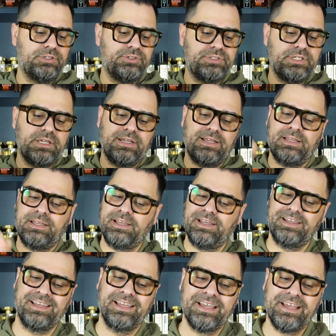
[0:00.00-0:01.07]
losing.
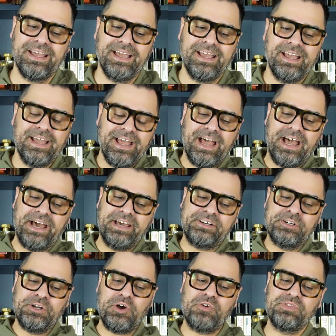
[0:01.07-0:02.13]
I
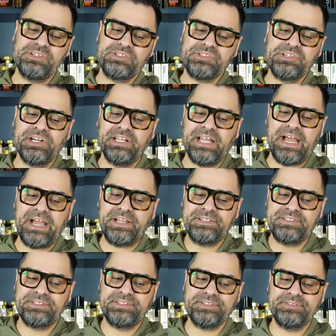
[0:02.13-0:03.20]
don't know if this is going to
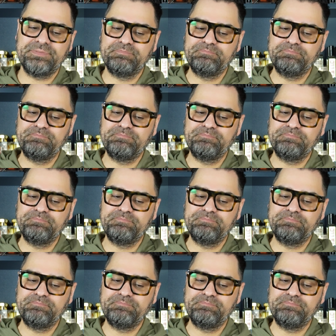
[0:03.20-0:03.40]
last.